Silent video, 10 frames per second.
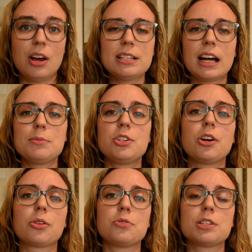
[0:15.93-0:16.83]
Many times you
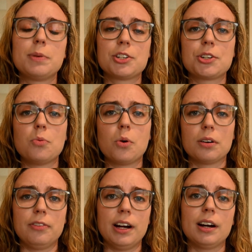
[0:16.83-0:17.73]
go through spiritual
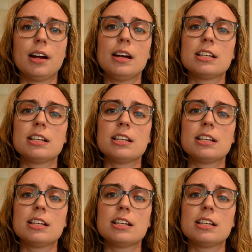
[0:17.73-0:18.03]
warfare,